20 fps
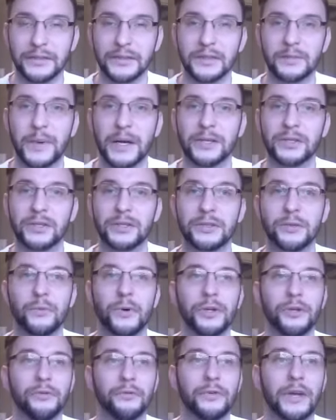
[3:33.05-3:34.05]
especially
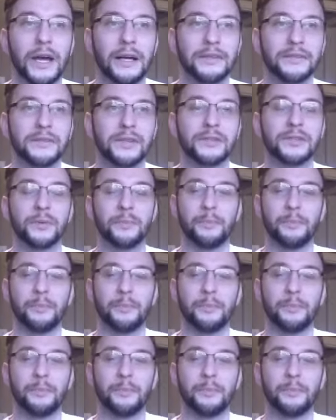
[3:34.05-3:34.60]
when you've got such a